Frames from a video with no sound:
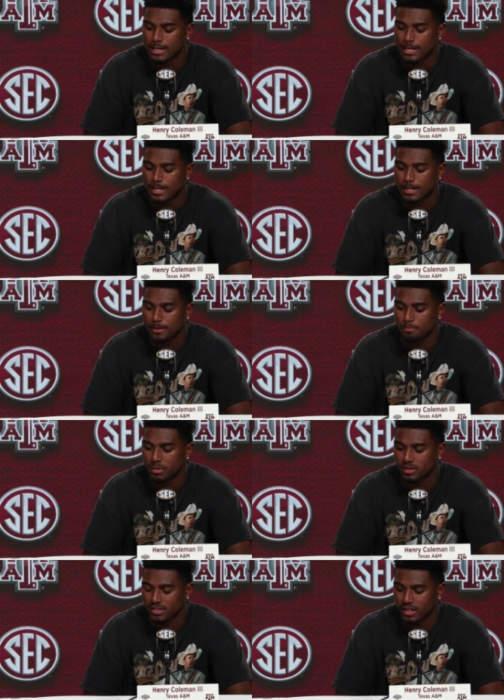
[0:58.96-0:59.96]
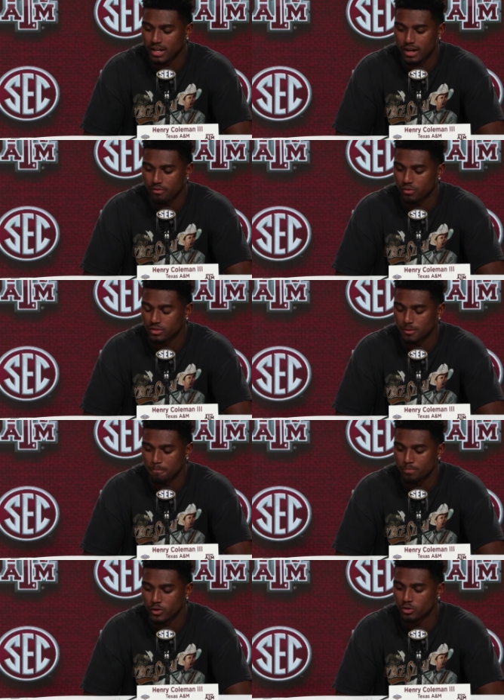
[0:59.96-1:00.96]
in the second half was a
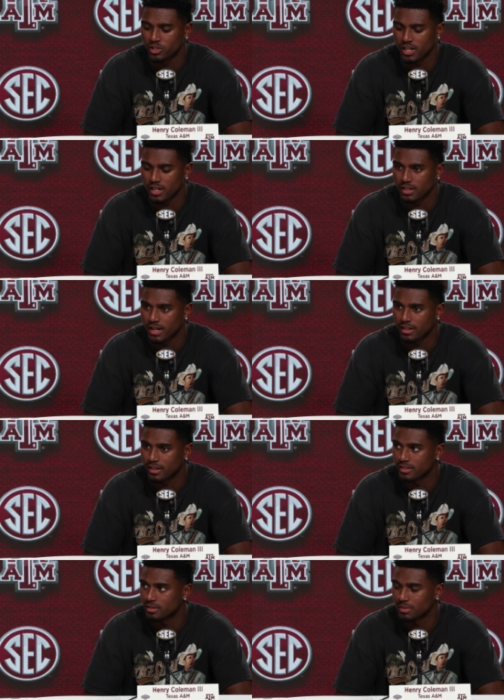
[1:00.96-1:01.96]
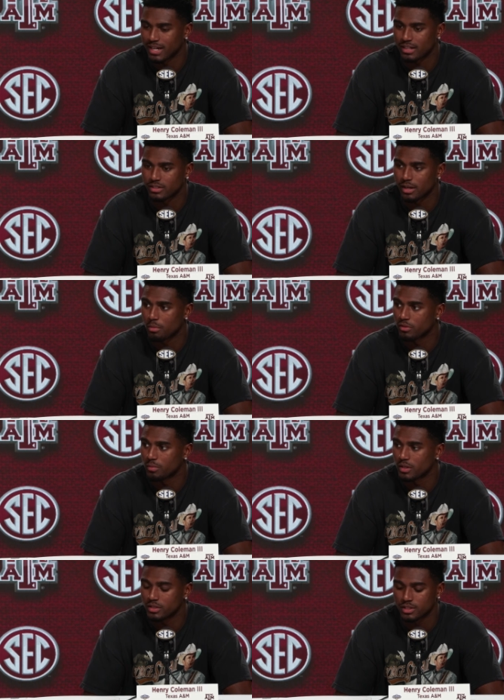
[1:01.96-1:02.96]
huge key. And then I think some of the guys that came off the
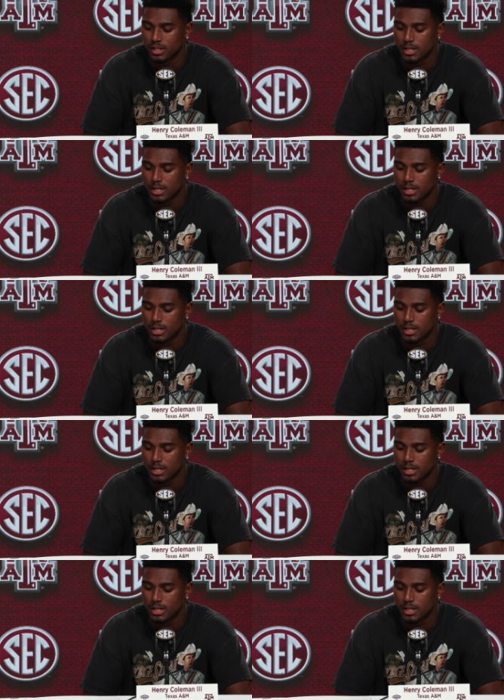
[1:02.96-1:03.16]
bench,